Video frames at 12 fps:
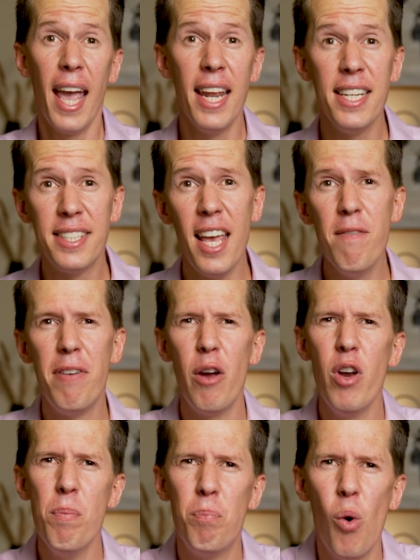It is then
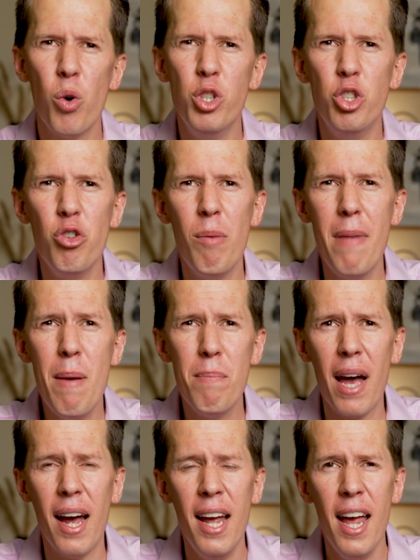very important to
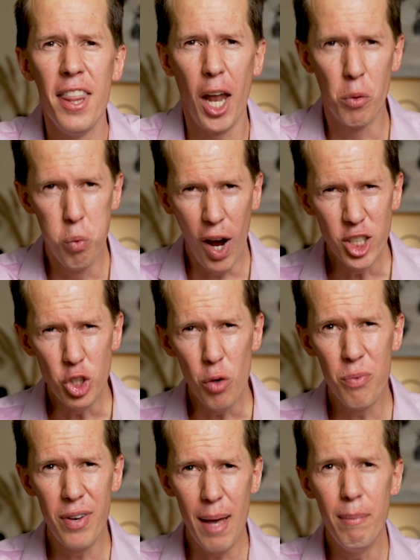remember that once your
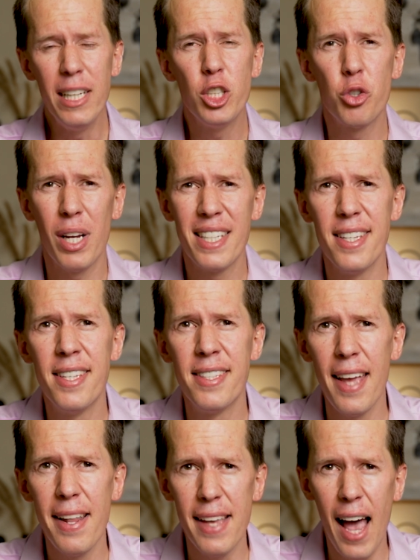family trust is
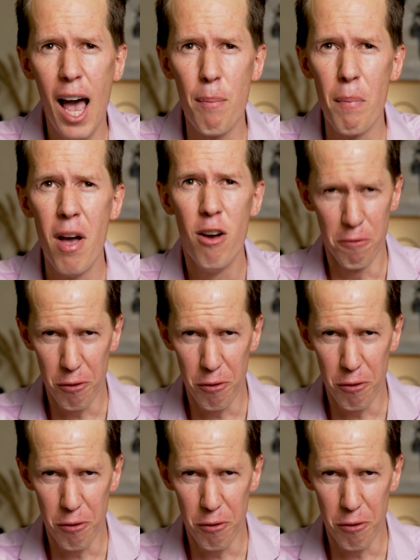set up,